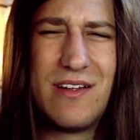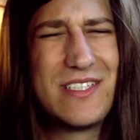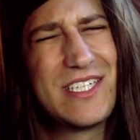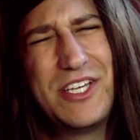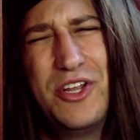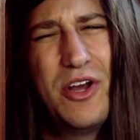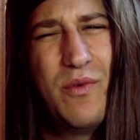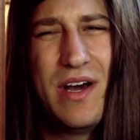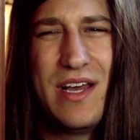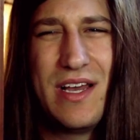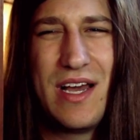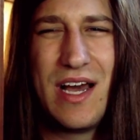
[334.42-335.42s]
I was like, you know
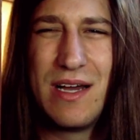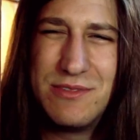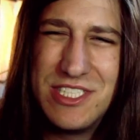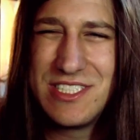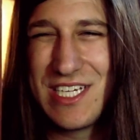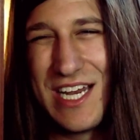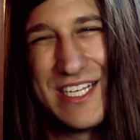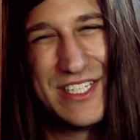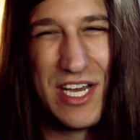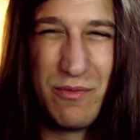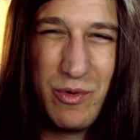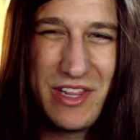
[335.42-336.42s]
what? I'm just
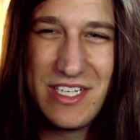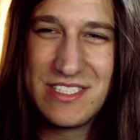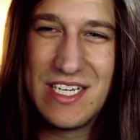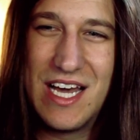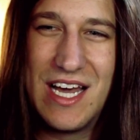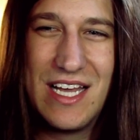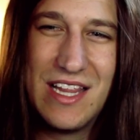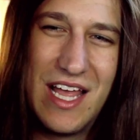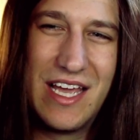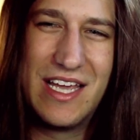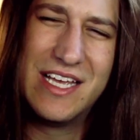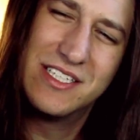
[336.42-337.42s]
kind of done with this guy.
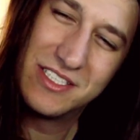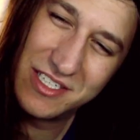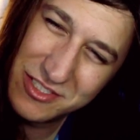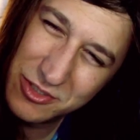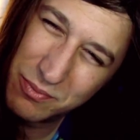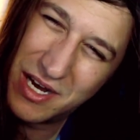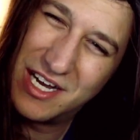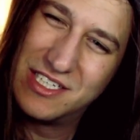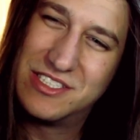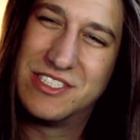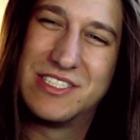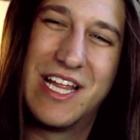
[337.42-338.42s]
He's a little too
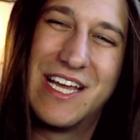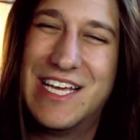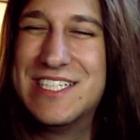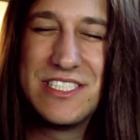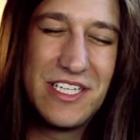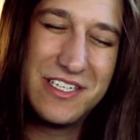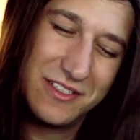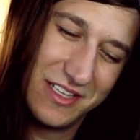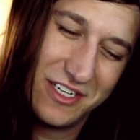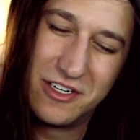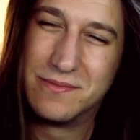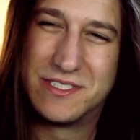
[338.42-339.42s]
much. Like, he's just a
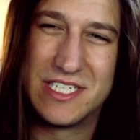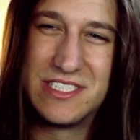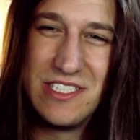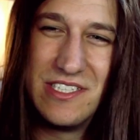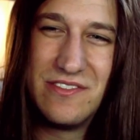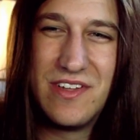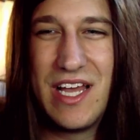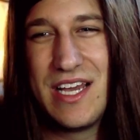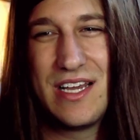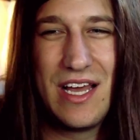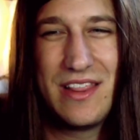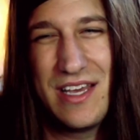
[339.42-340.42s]
little obsessive.
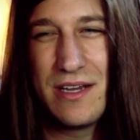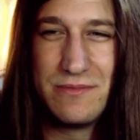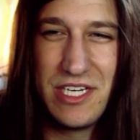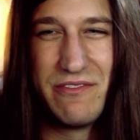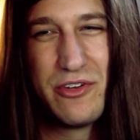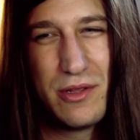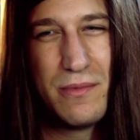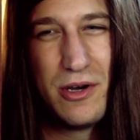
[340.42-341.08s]
Like, I think I'm done at the